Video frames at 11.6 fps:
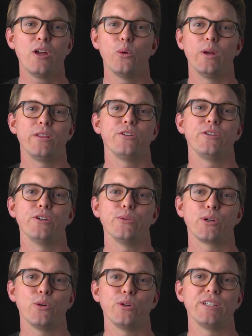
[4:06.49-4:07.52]
whether you're
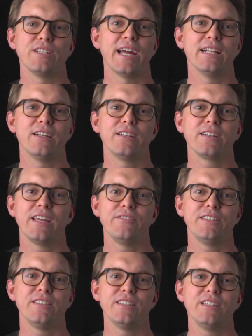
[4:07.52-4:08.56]
recording dialogue,
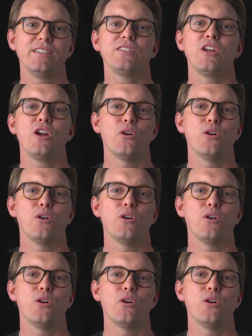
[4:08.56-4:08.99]
heavy scenes,